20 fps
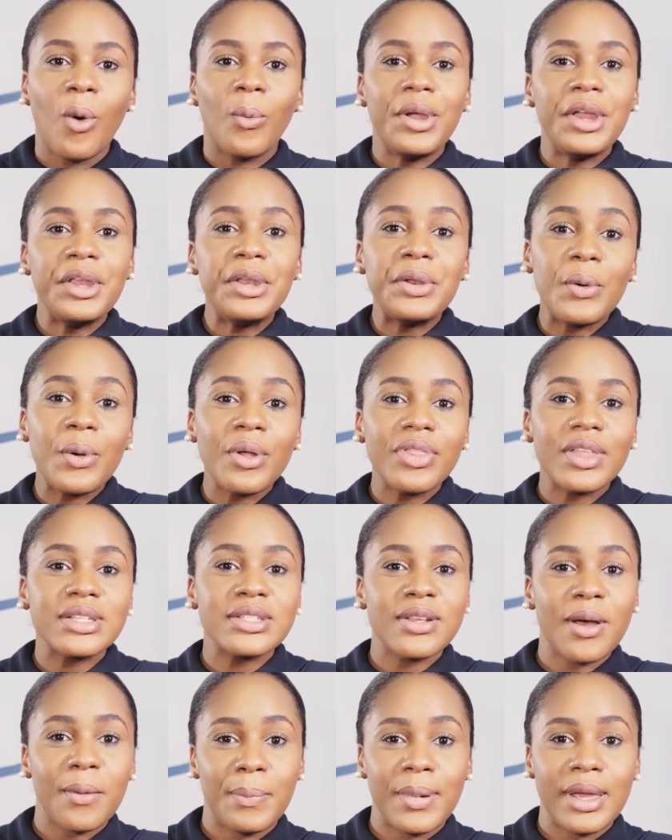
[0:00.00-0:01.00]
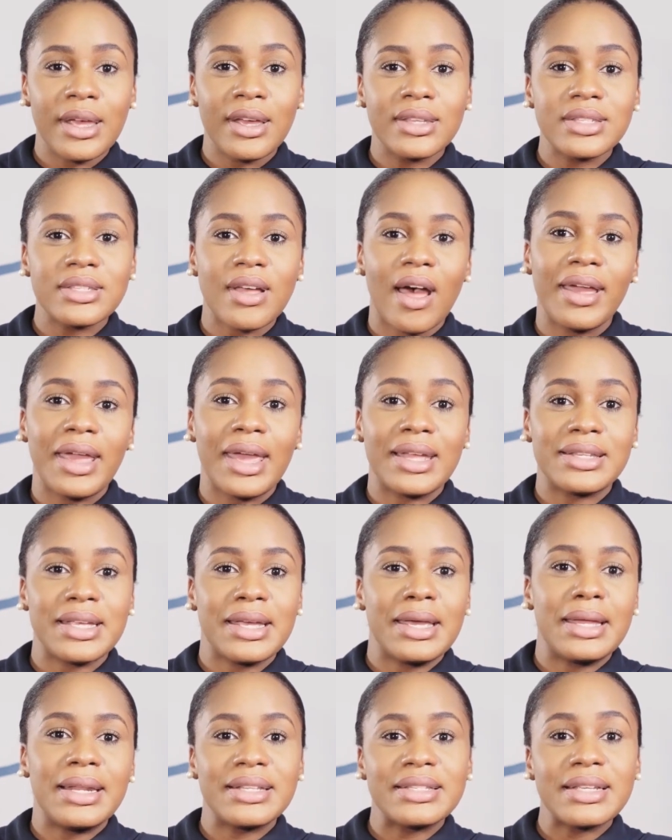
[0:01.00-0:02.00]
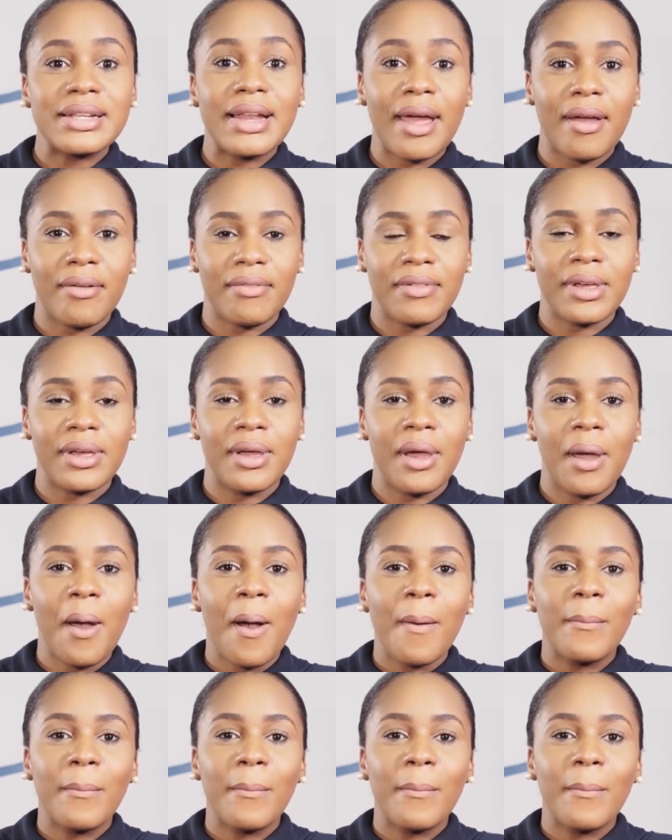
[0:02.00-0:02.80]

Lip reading: We know the topics are getting a little heavy,